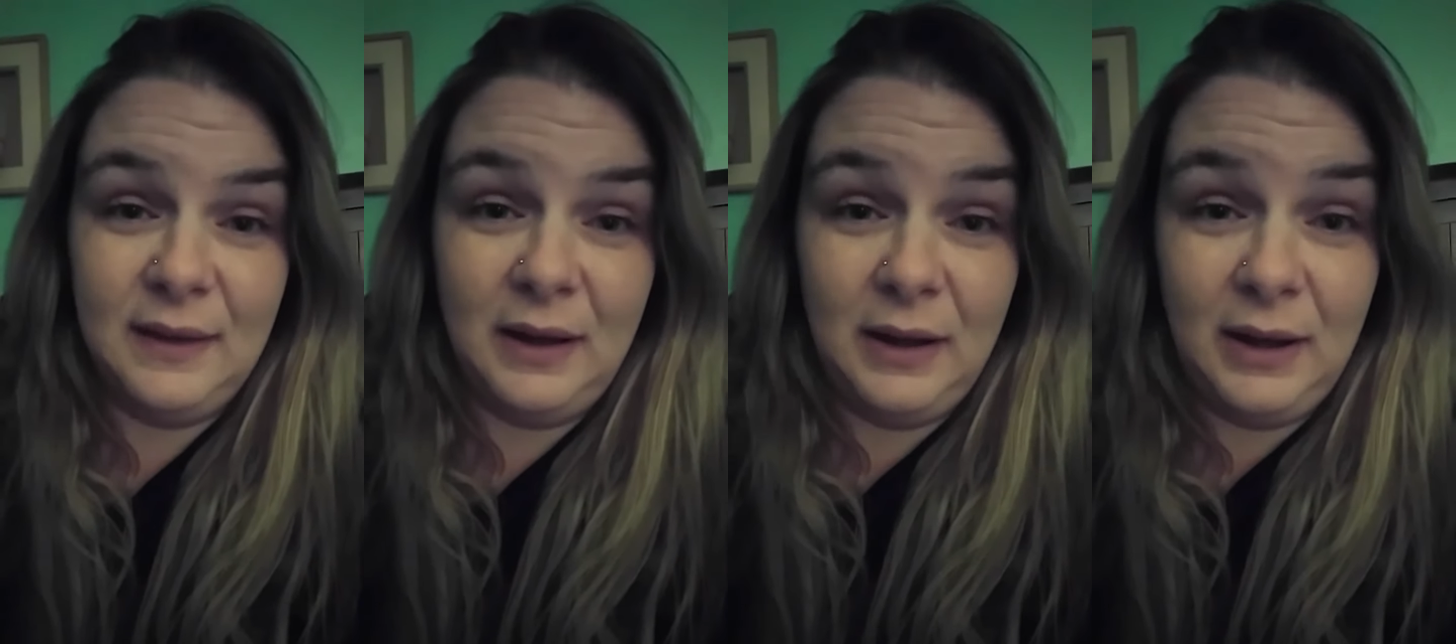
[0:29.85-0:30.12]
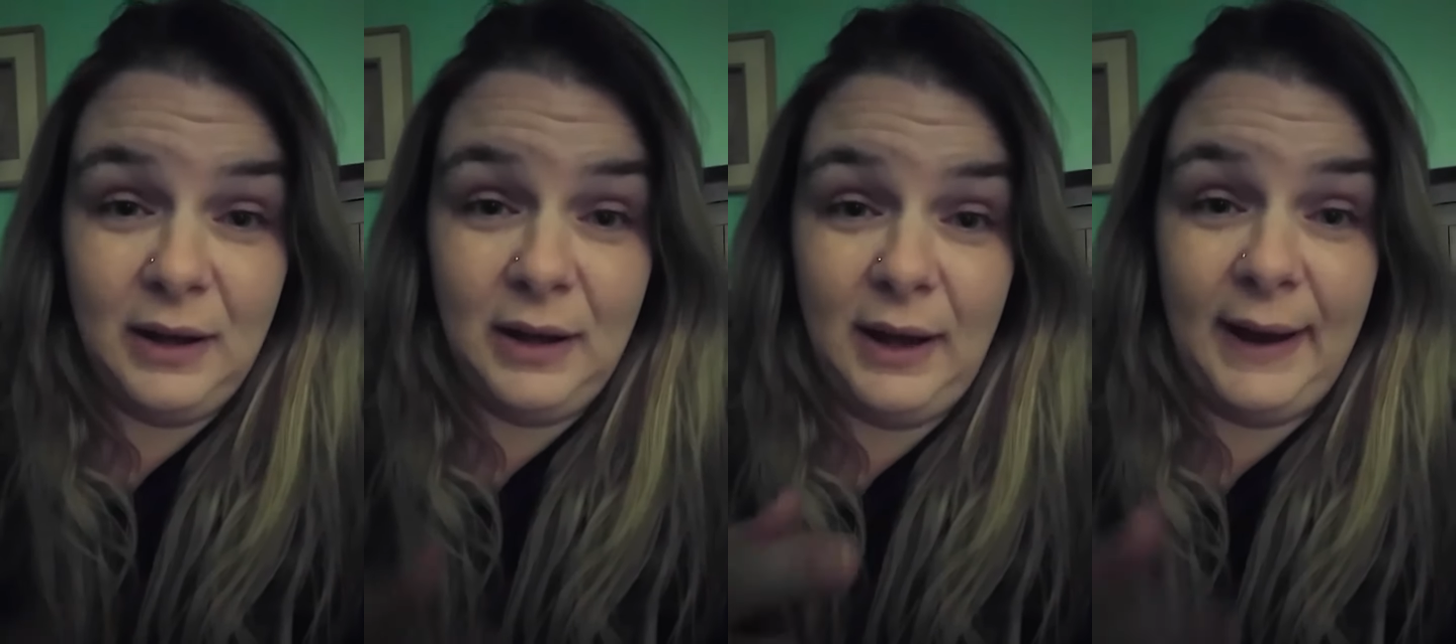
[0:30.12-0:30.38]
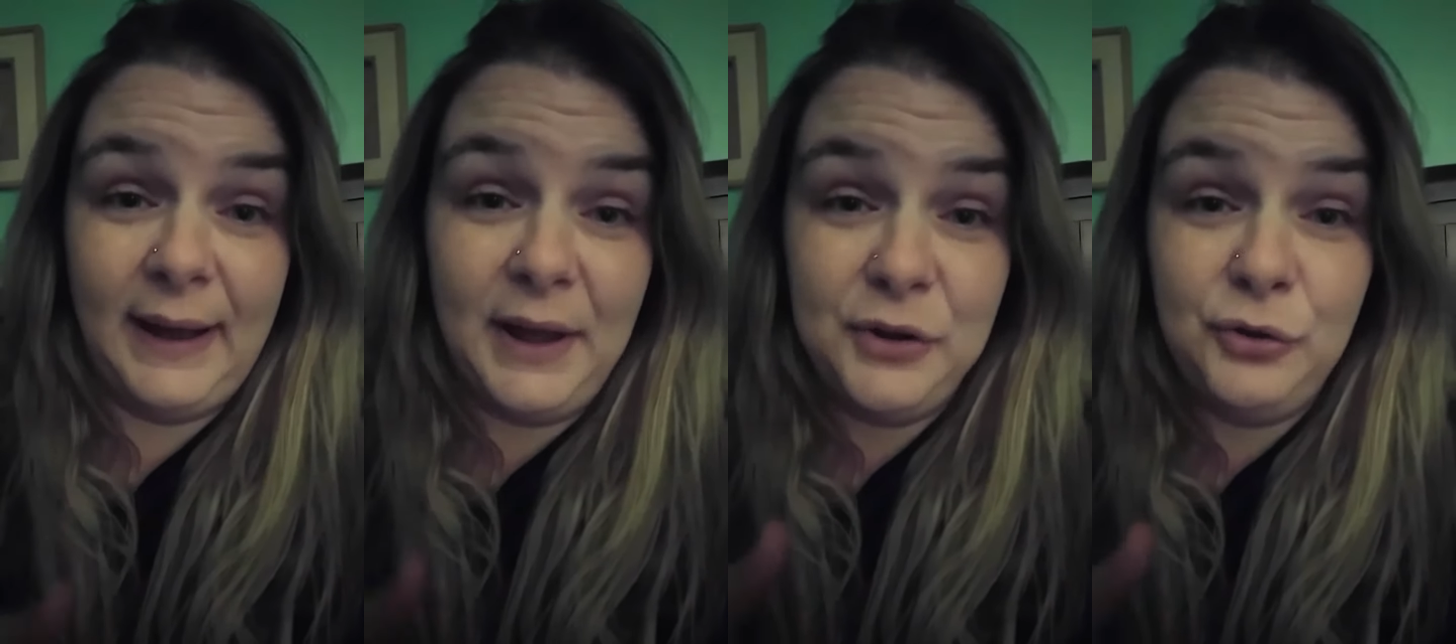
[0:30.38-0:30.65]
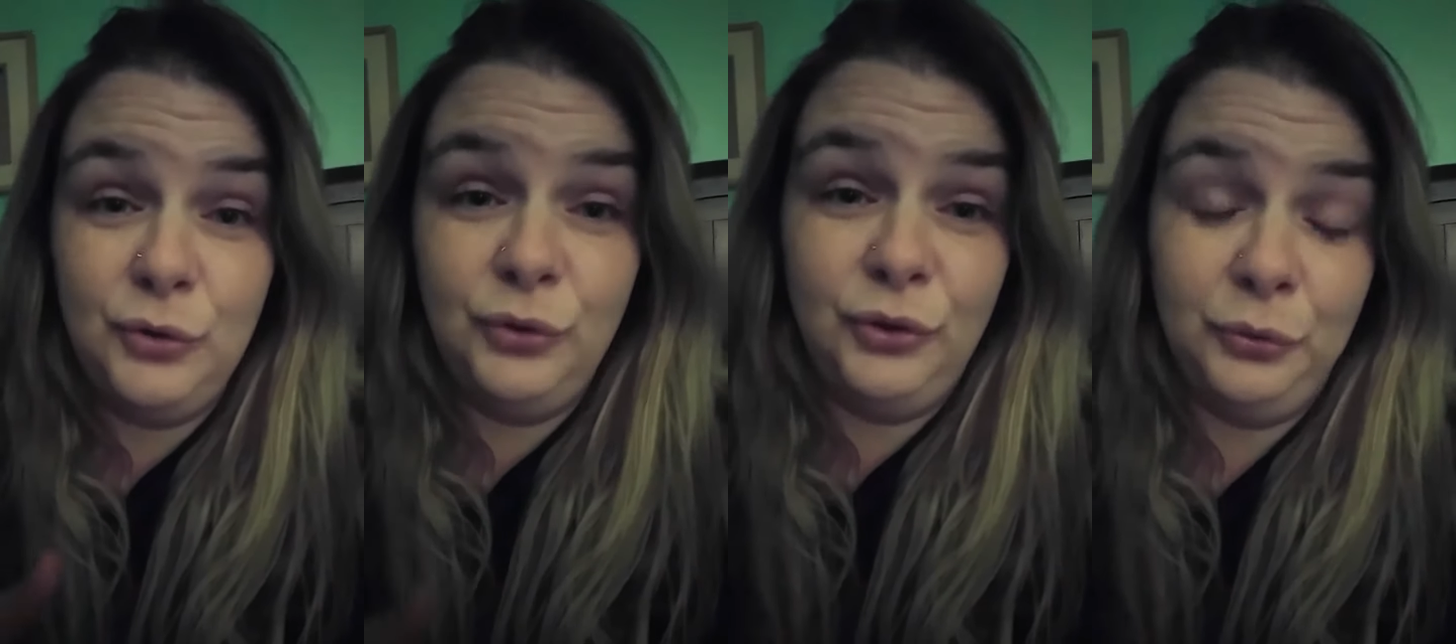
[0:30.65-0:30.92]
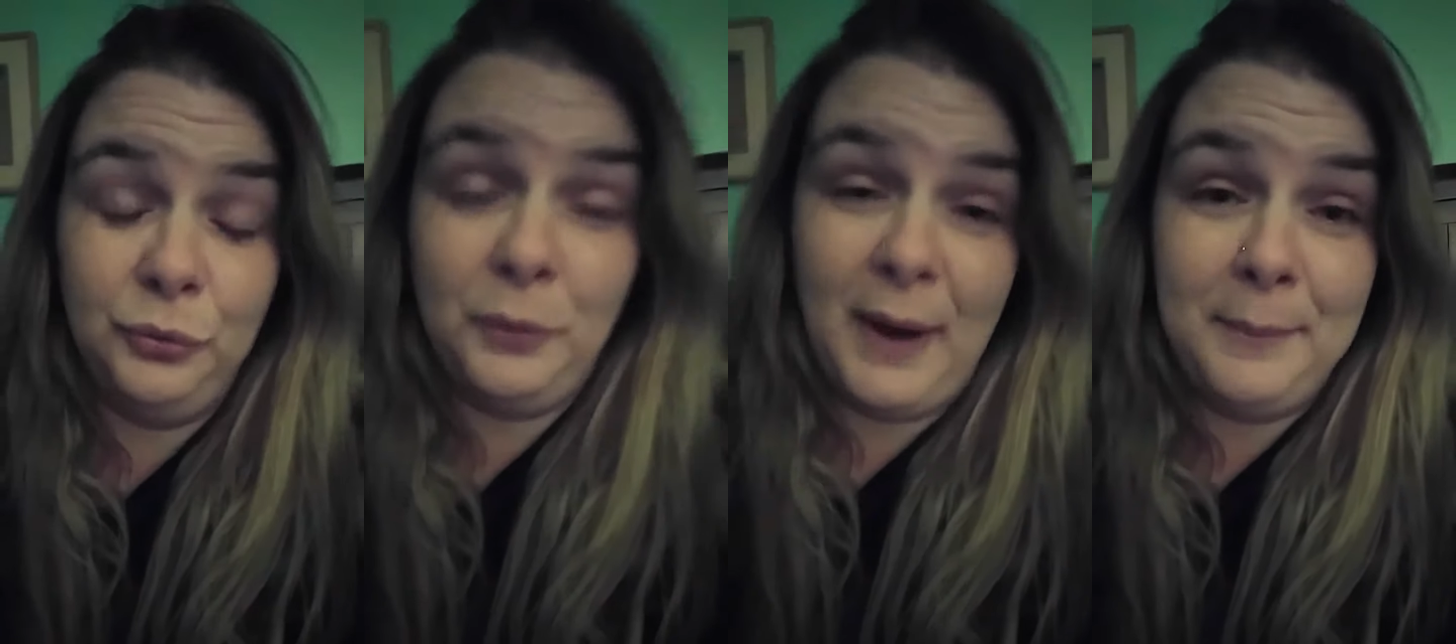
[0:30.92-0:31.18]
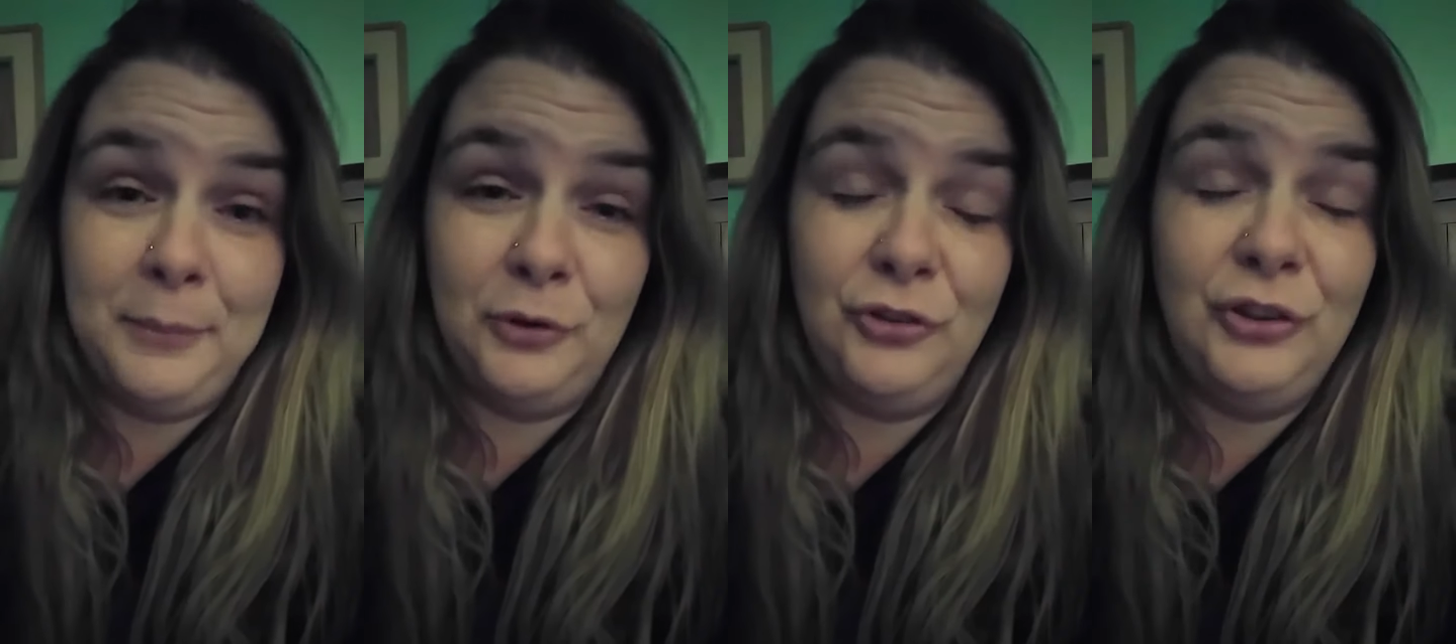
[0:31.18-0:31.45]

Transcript: I got a new subscriber.